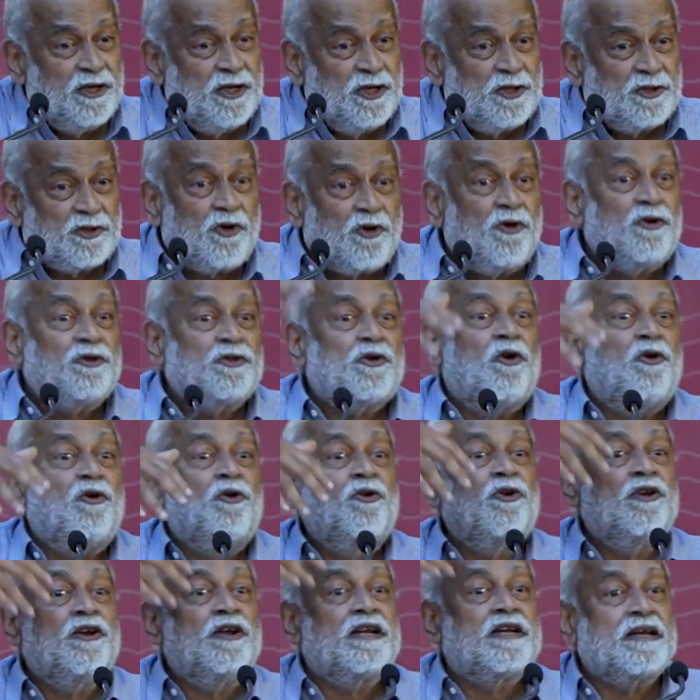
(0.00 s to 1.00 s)
So the
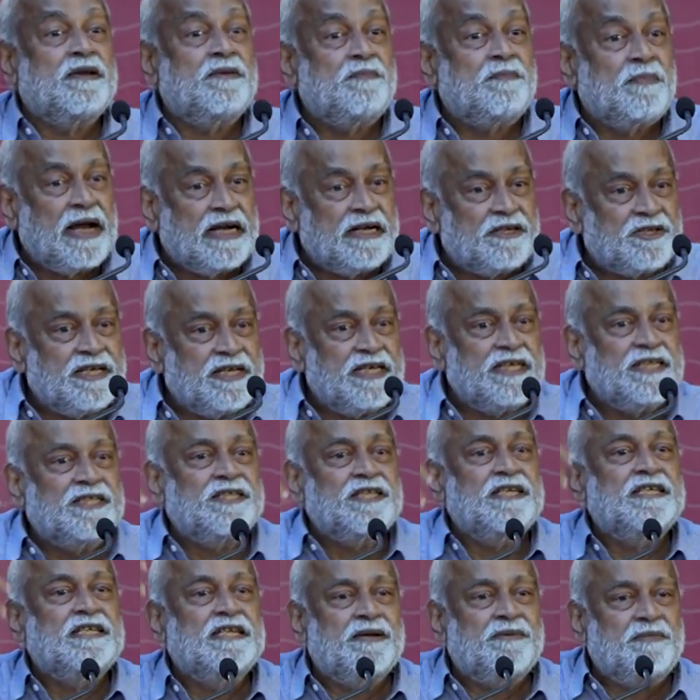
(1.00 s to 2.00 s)
whole
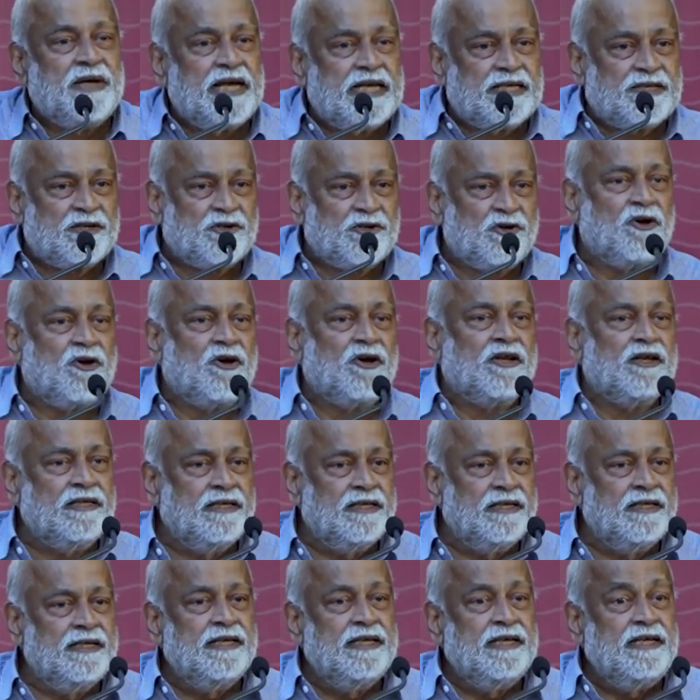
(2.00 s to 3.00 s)
repatriation debate and all
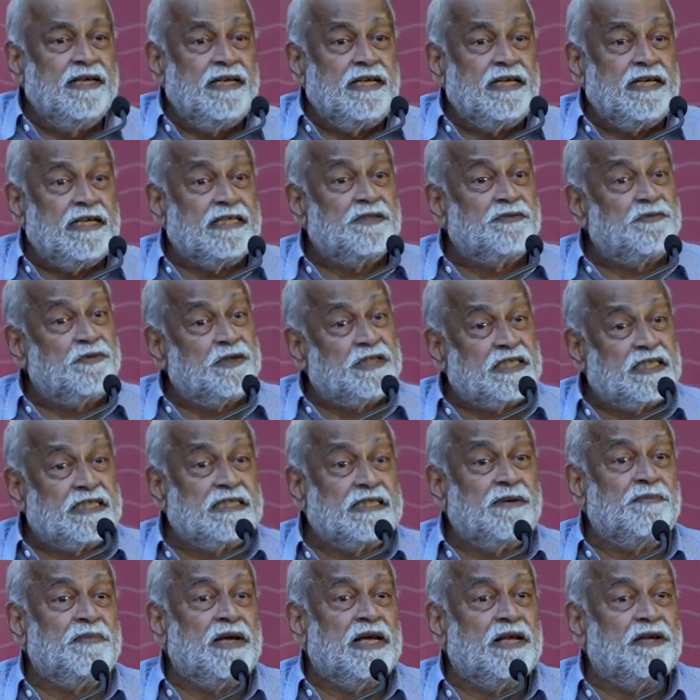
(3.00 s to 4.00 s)
is which is
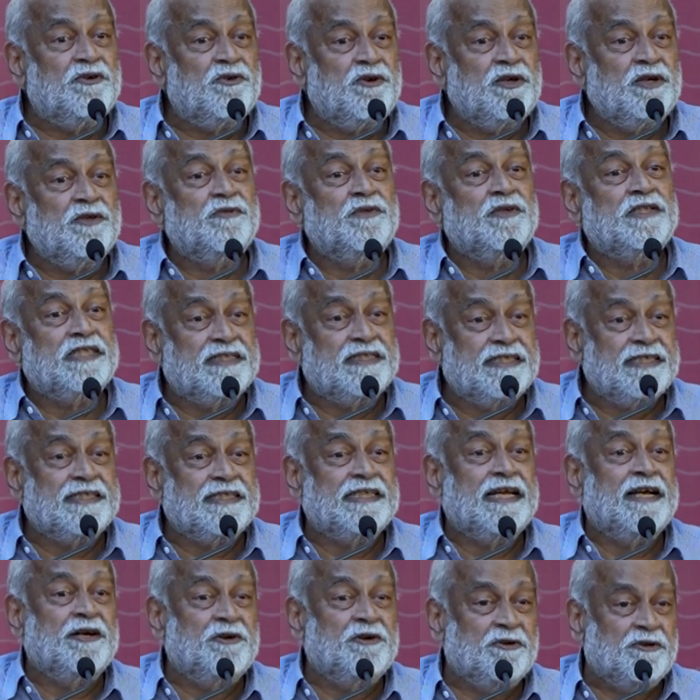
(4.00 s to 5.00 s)
the main road and which is the
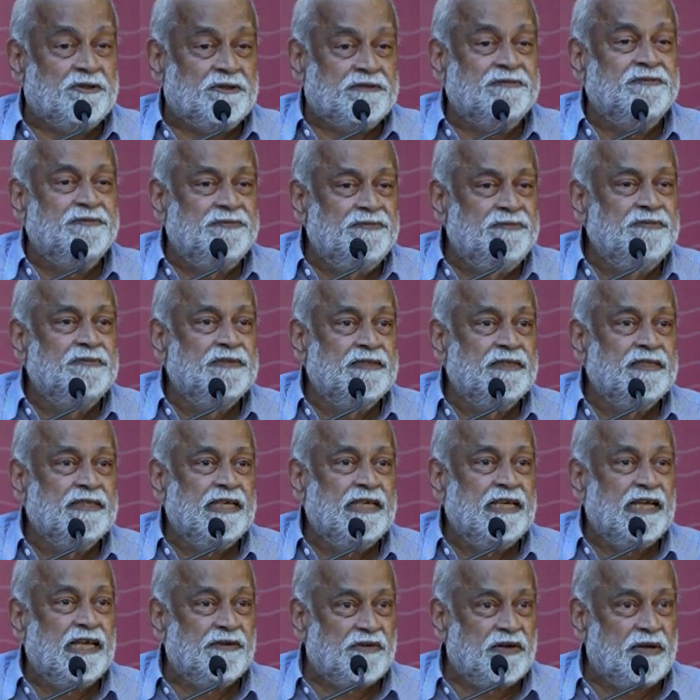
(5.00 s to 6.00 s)
side road,
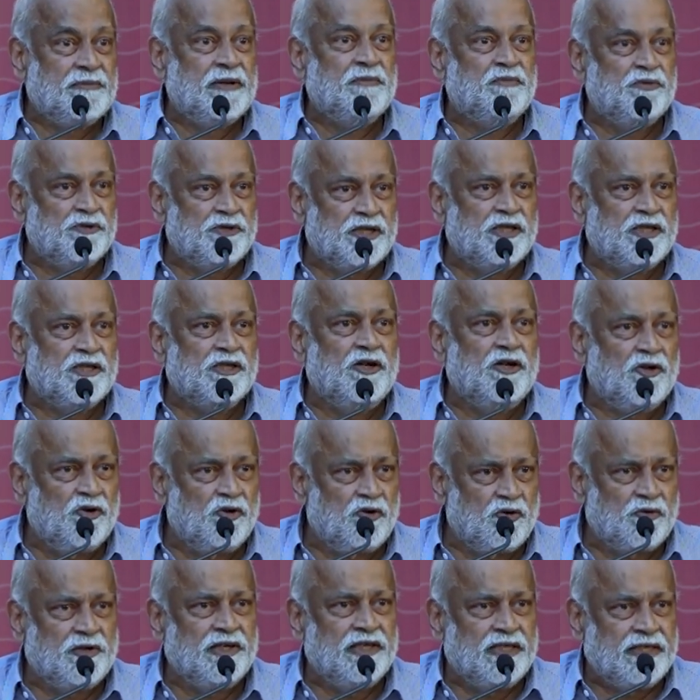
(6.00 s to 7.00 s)
if I may put it
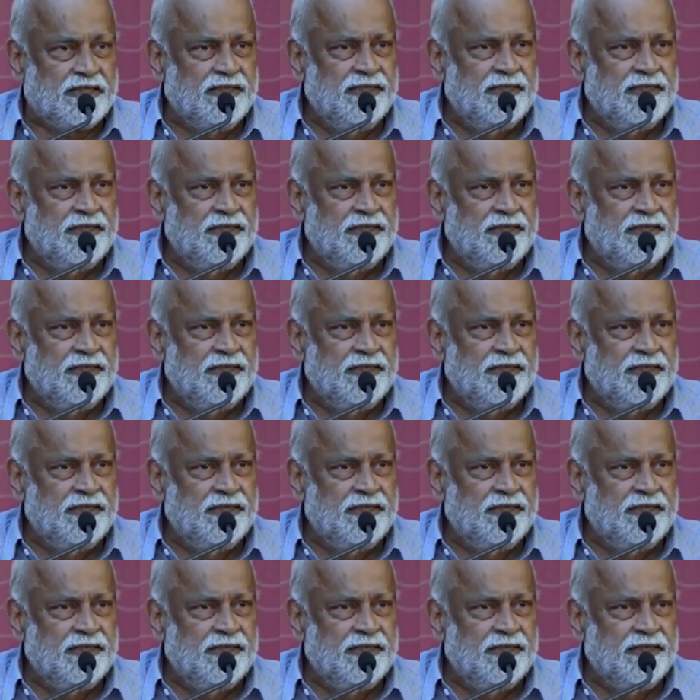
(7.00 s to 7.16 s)
colloquially.